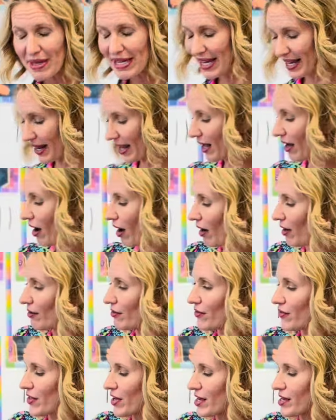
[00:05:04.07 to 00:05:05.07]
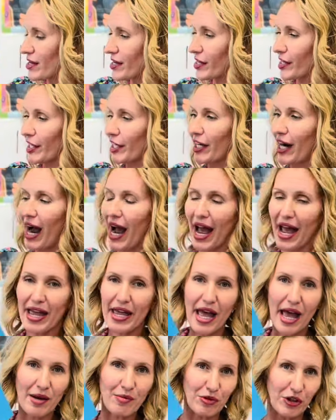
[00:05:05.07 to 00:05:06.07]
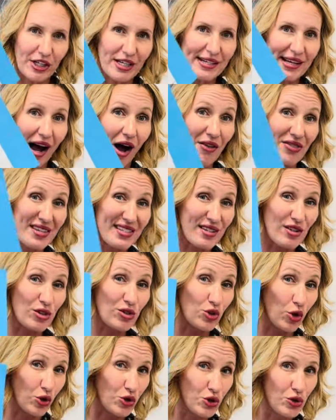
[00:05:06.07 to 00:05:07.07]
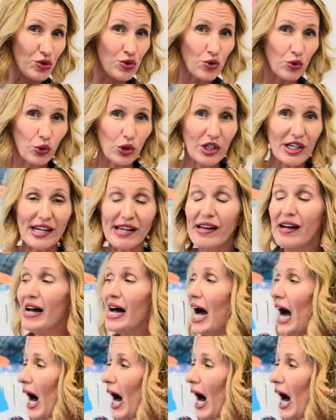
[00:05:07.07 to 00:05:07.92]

beginning of of the year, I had printed out this little social story.